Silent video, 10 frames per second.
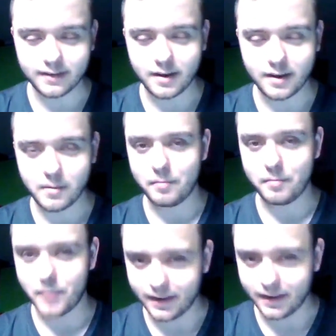It's not my
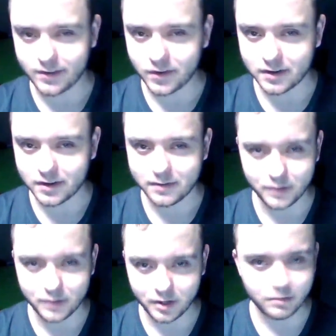best
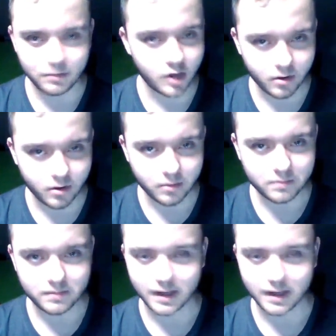film, no.